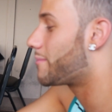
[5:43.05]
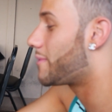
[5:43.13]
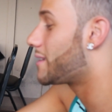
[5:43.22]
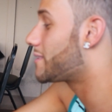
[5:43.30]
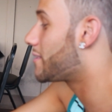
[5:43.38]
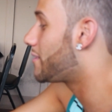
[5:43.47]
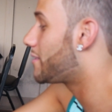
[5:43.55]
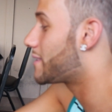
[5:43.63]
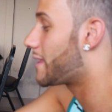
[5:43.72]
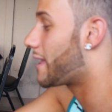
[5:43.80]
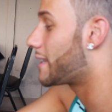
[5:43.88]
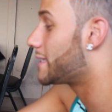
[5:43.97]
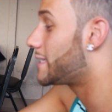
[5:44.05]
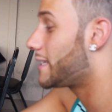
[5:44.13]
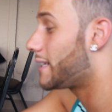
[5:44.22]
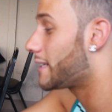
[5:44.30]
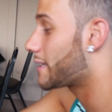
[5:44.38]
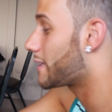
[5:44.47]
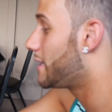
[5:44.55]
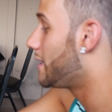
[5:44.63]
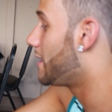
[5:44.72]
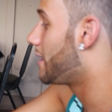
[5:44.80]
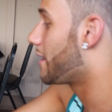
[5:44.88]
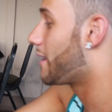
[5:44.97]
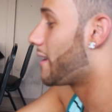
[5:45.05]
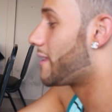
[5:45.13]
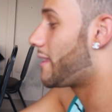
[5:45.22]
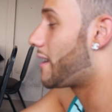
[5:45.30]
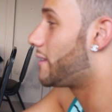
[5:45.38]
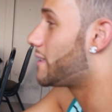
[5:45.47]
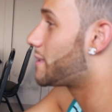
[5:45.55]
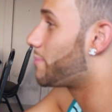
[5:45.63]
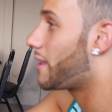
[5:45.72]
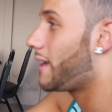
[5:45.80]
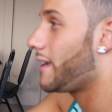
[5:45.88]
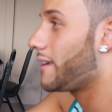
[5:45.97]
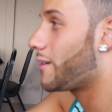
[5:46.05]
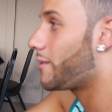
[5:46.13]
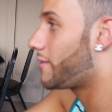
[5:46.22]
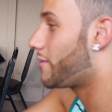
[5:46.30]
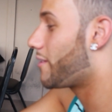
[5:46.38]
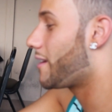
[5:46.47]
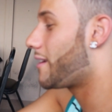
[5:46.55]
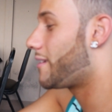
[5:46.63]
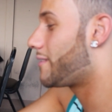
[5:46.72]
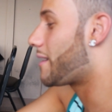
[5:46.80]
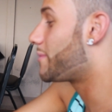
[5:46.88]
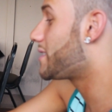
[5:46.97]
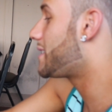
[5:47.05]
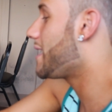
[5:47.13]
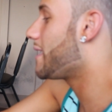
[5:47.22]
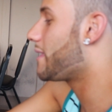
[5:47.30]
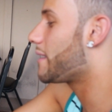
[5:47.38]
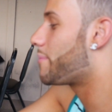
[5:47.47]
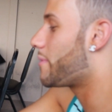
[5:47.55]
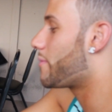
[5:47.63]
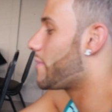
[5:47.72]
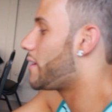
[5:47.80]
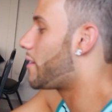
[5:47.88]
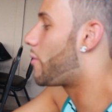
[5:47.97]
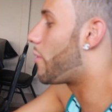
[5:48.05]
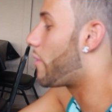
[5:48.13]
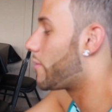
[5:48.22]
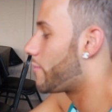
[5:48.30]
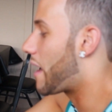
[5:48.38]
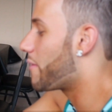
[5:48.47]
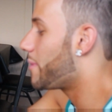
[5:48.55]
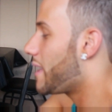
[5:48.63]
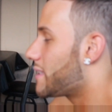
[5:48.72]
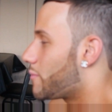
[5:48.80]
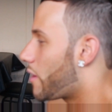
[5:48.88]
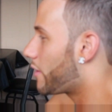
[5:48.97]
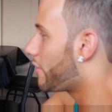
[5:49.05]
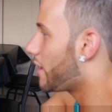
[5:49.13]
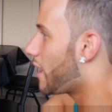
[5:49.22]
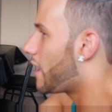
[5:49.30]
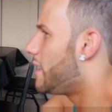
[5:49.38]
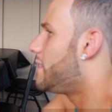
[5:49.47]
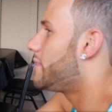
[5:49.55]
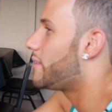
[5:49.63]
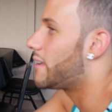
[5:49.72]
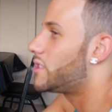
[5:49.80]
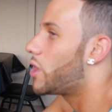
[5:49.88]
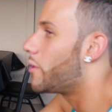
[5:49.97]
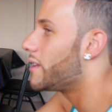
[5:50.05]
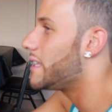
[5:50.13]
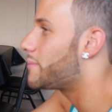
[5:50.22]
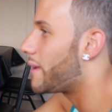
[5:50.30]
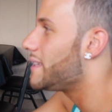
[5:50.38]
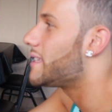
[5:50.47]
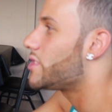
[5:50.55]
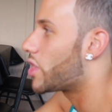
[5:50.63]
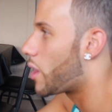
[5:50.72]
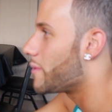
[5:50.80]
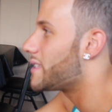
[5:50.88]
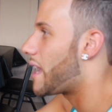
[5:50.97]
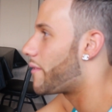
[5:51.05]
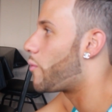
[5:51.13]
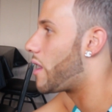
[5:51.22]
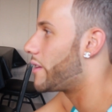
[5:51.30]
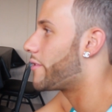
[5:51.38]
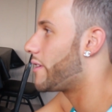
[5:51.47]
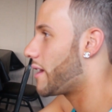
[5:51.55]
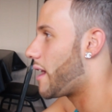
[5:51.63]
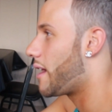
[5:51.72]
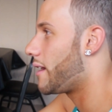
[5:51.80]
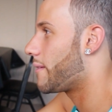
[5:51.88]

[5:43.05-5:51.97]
of muscles, a lot of dick a lot of displaying going around. I'm just saying, like, you know, everybody has a wandering eye, and to go well, to these know, places, you're but, going to have a wandering eye.